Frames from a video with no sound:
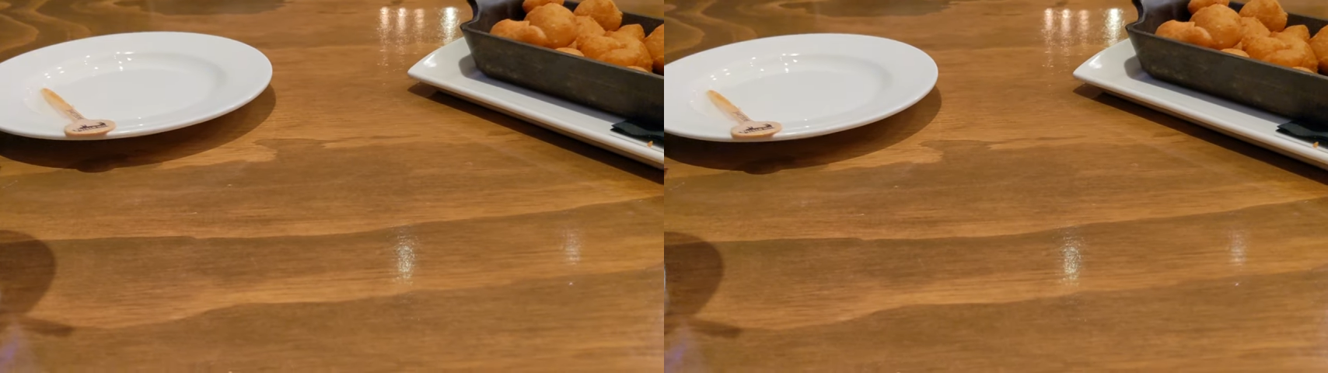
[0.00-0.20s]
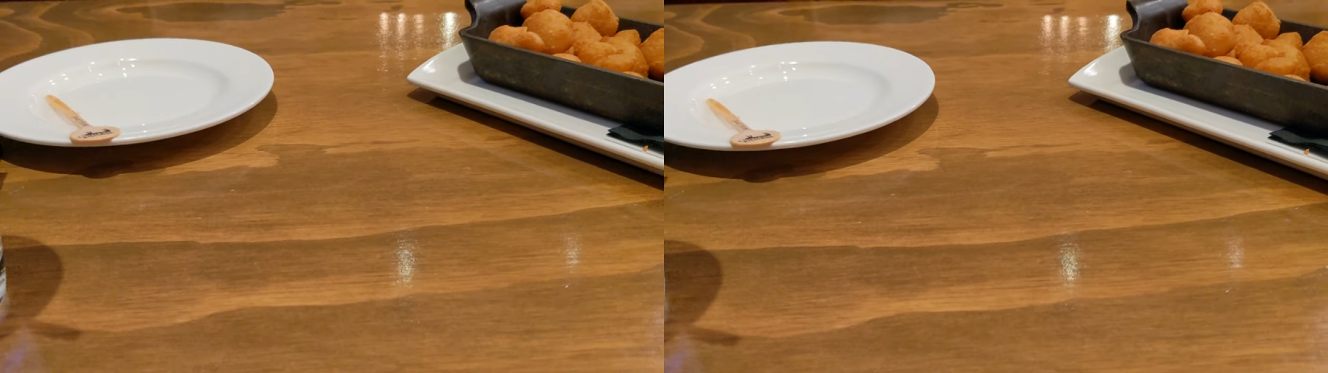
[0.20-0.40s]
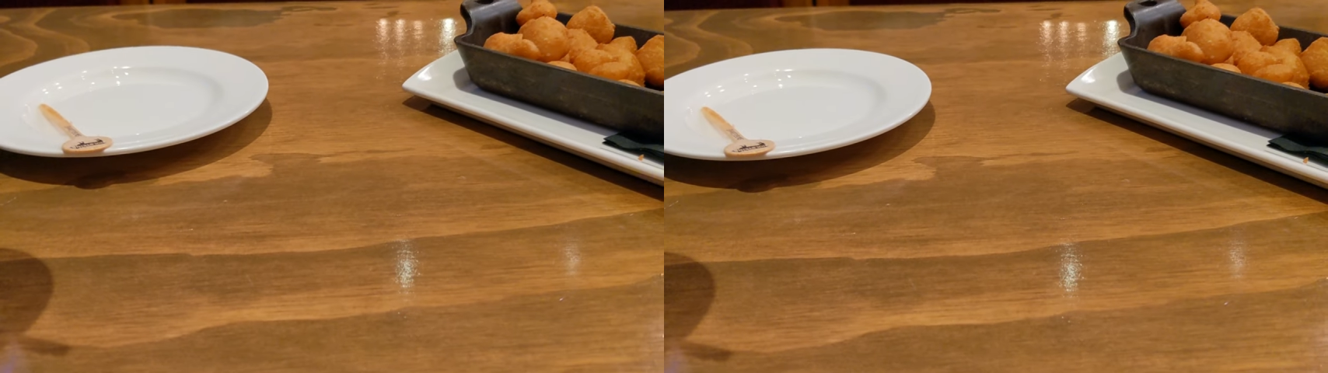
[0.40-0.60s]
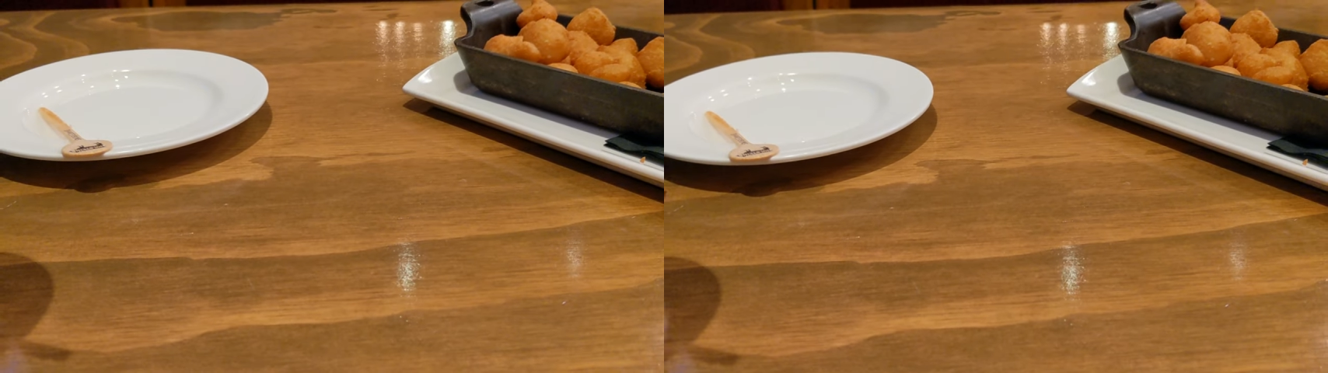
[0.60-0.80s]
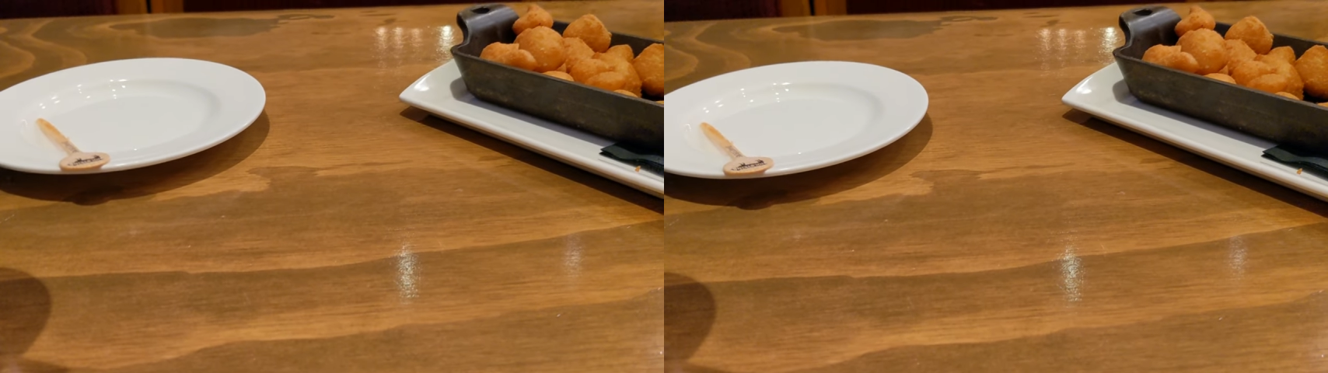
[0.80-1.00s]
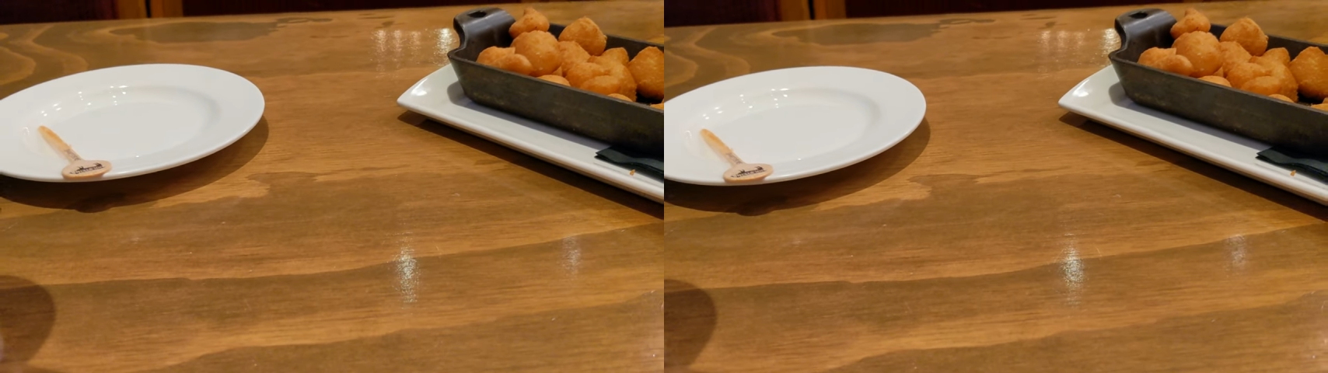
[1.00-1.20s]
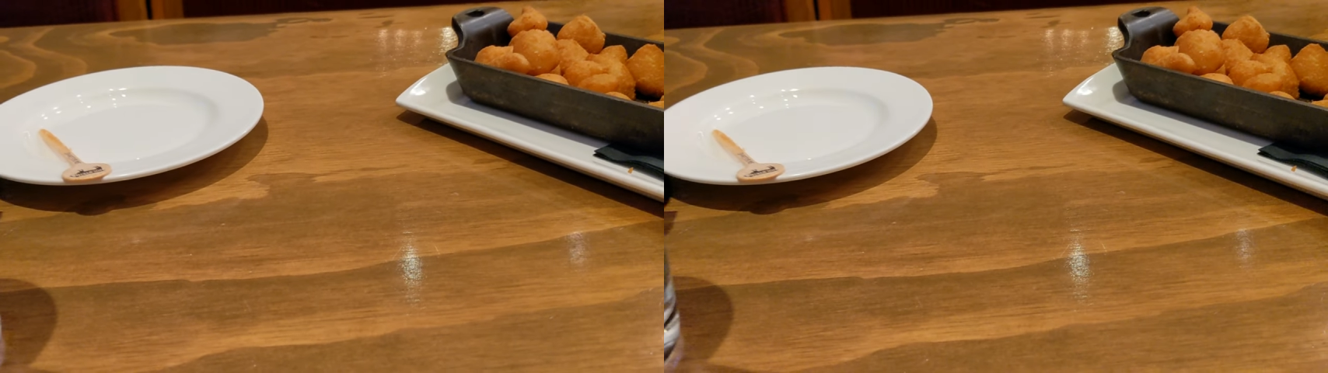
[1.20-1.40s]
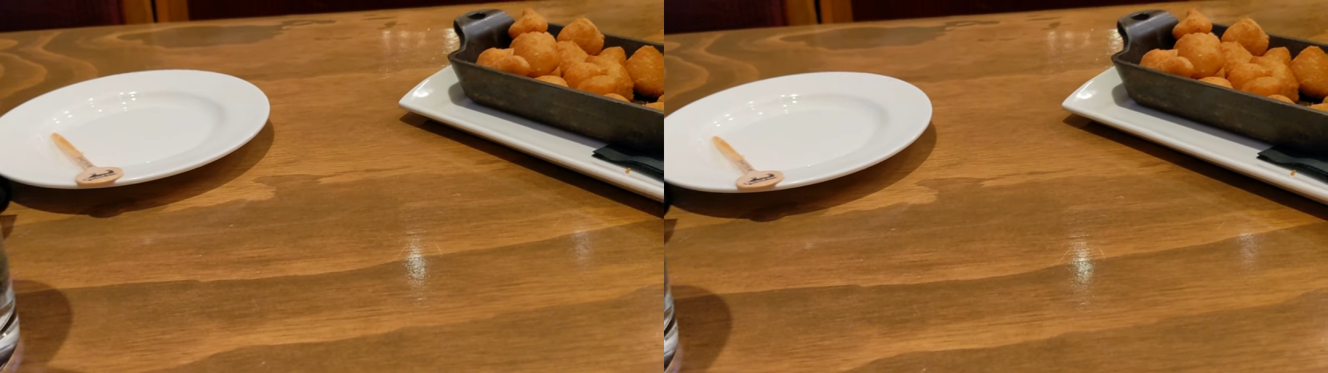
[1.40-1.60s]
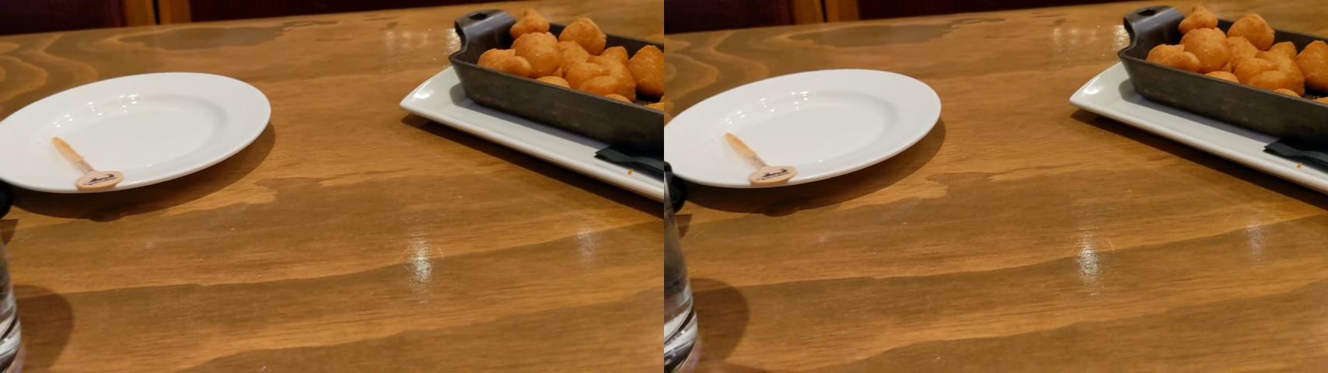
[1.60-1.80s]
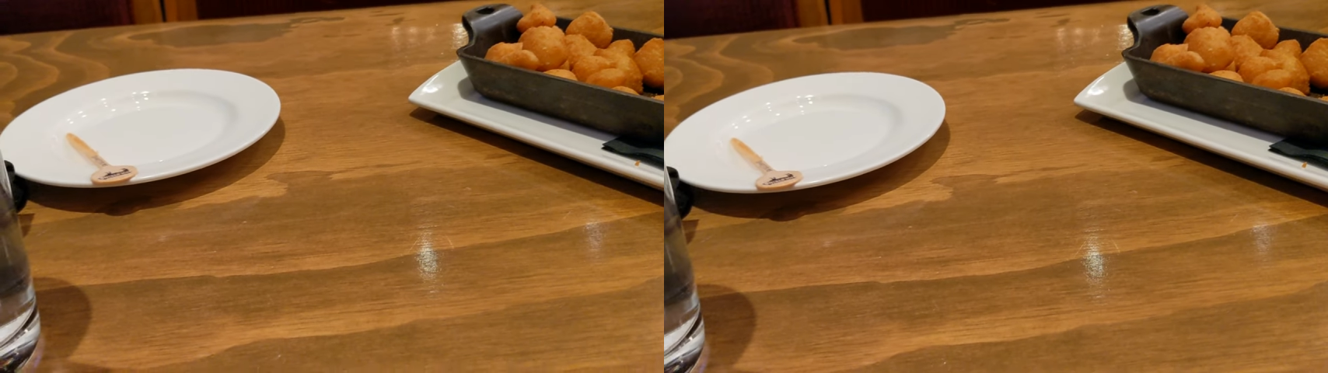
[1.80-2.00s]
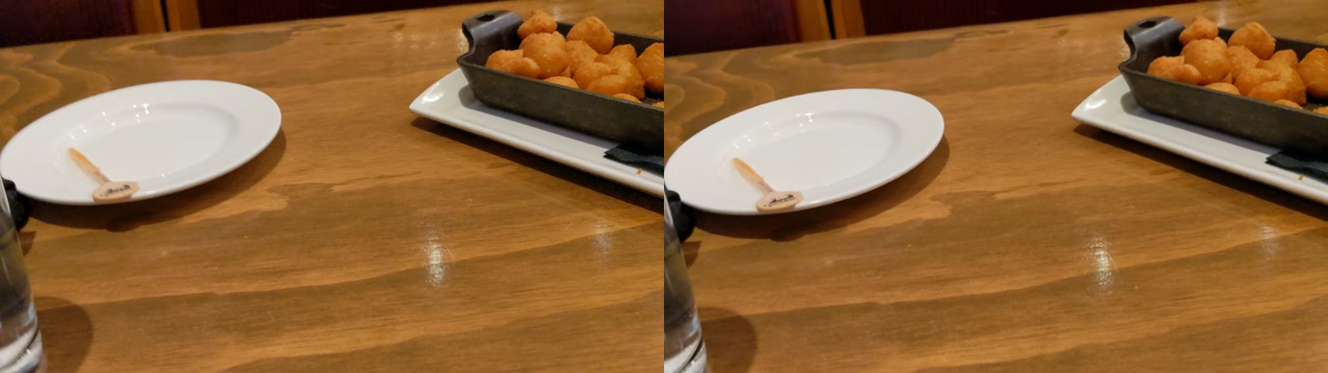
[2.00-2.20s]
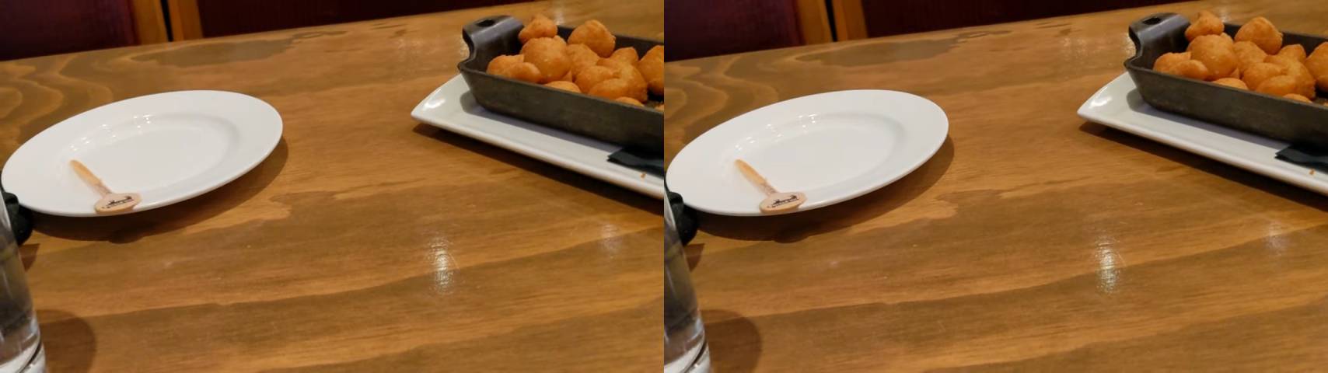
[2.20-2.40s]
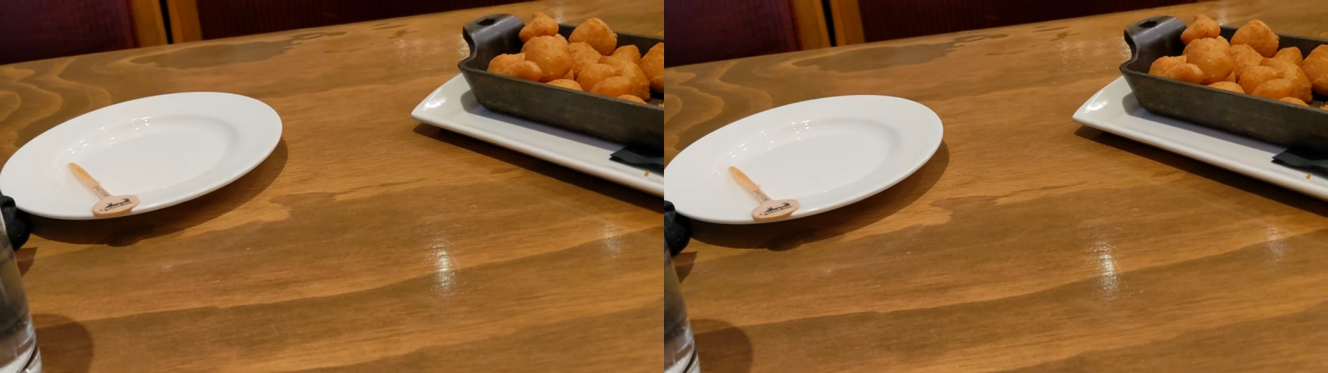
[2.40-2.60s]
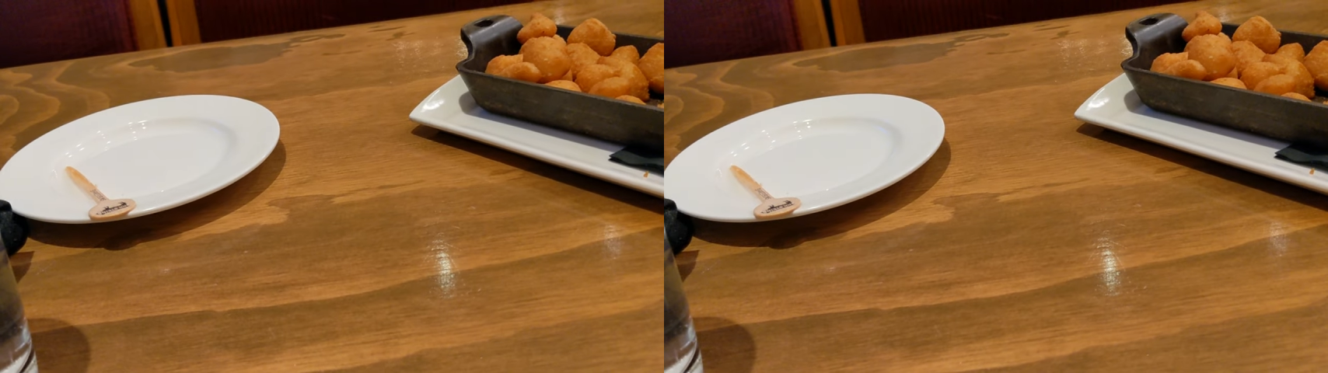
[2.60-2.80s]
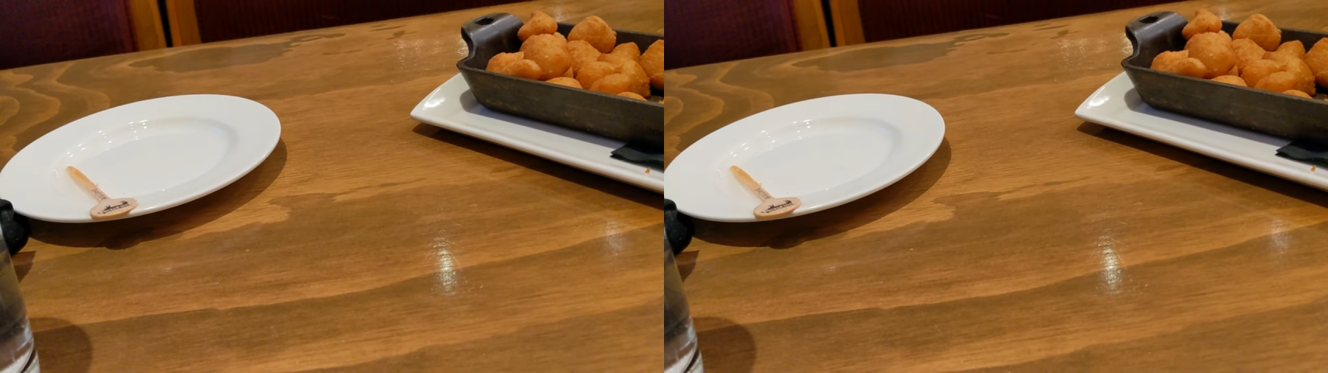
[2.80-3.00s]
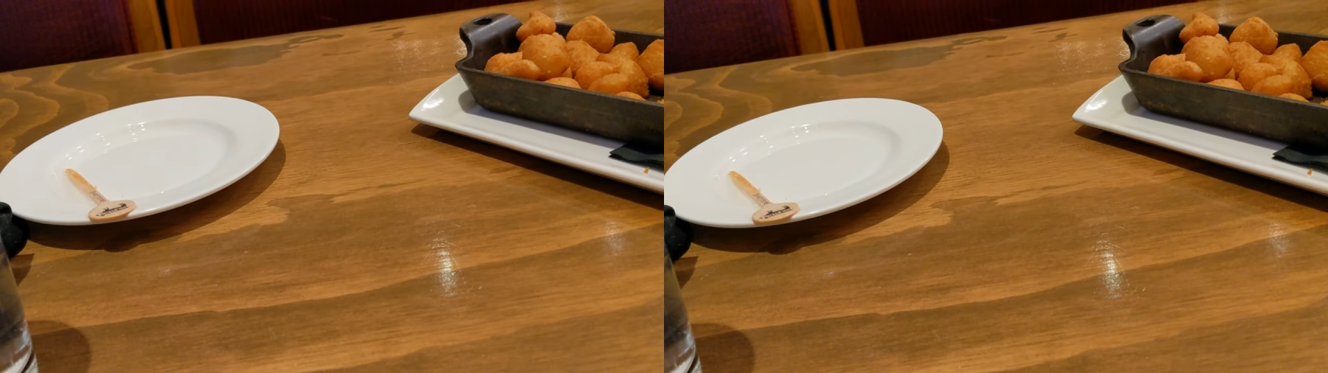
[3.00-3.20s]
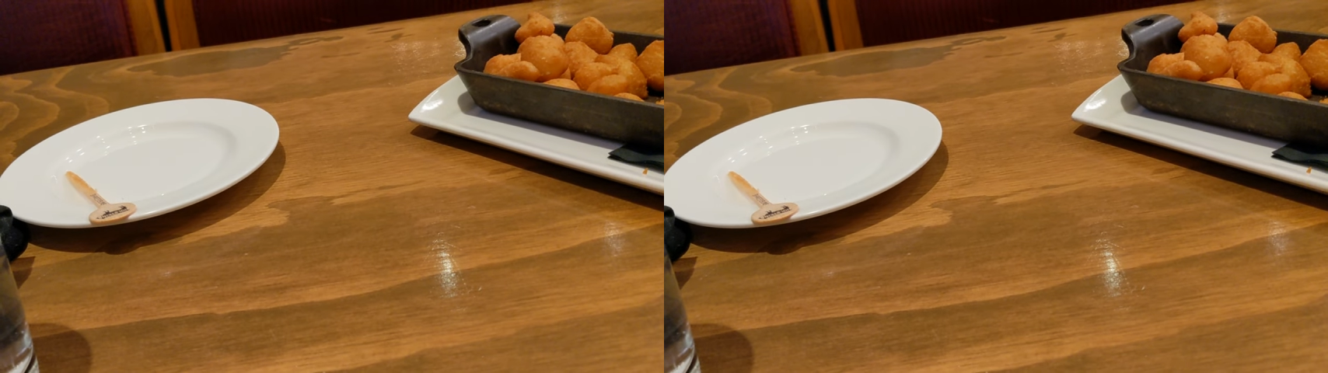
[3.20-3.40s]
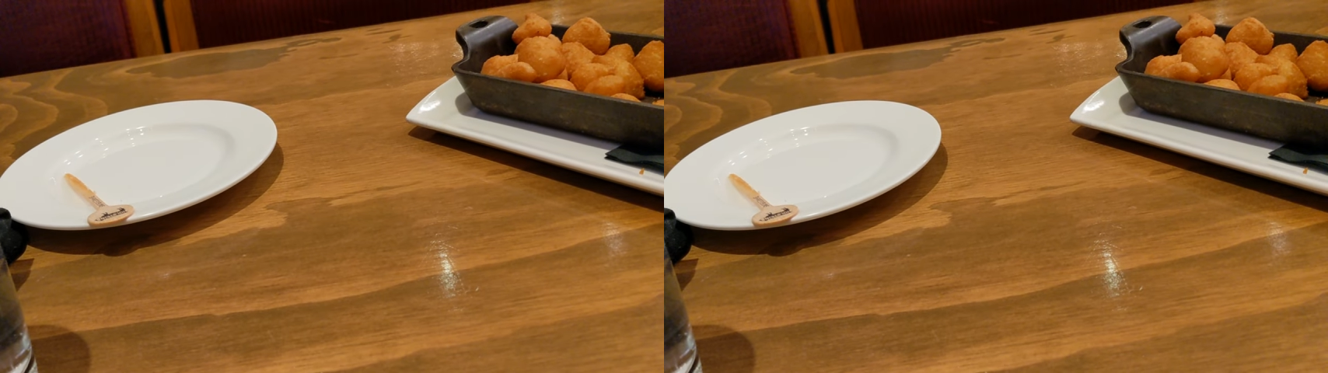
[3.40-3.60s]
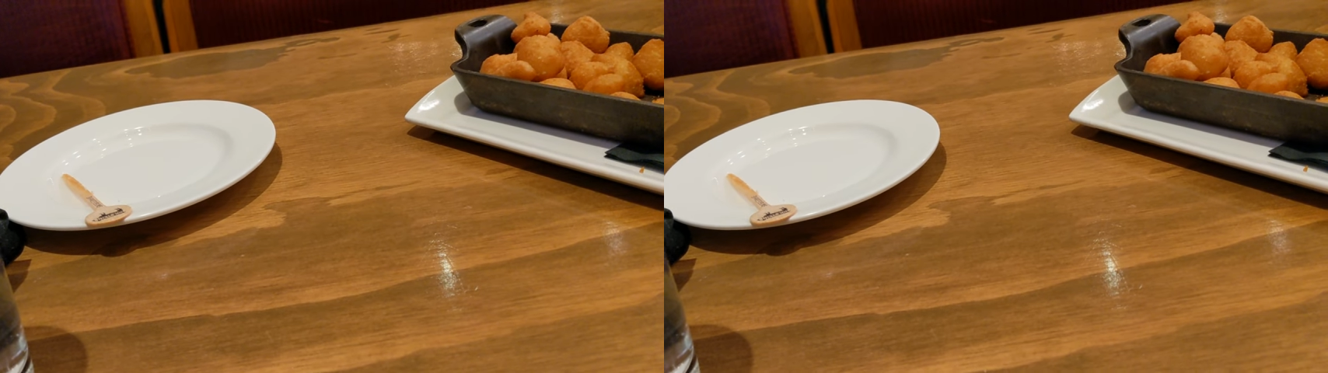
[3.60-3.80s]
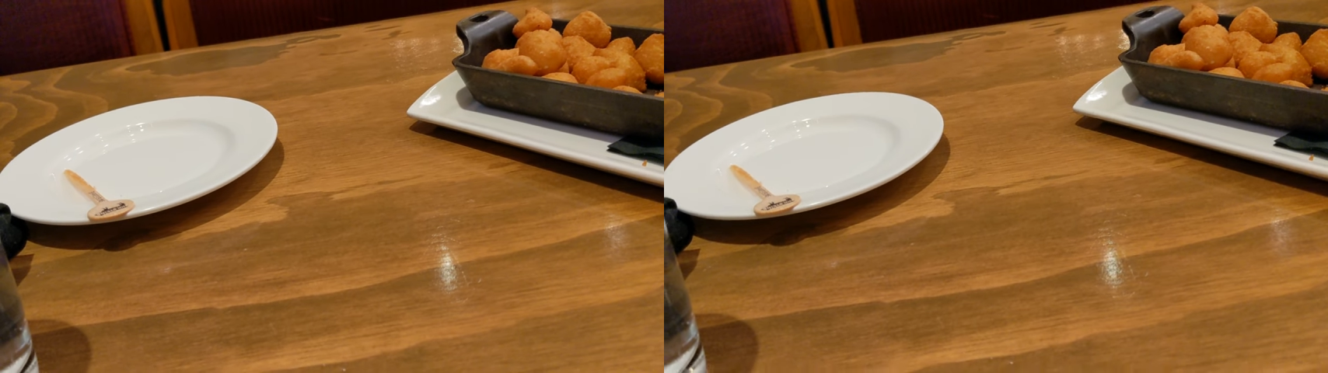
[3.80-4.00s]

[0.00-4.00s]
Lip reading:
(no speaker visible)